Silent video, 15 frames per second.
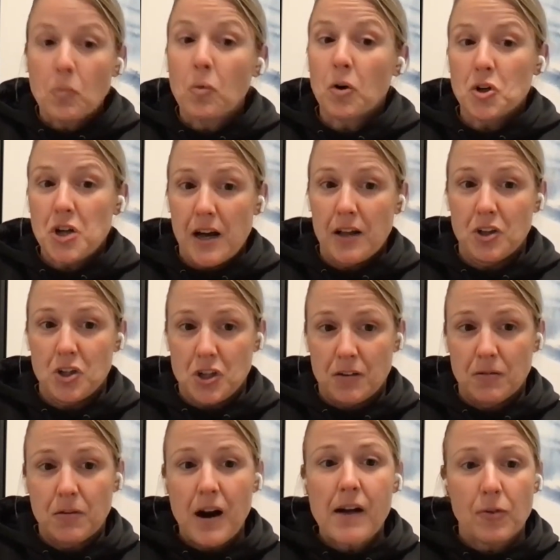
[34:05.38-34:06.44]
to be more
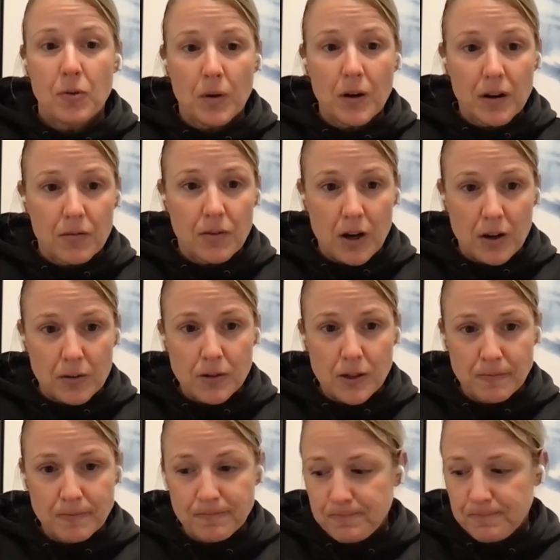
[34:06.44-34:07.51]
challenging for everyone involved.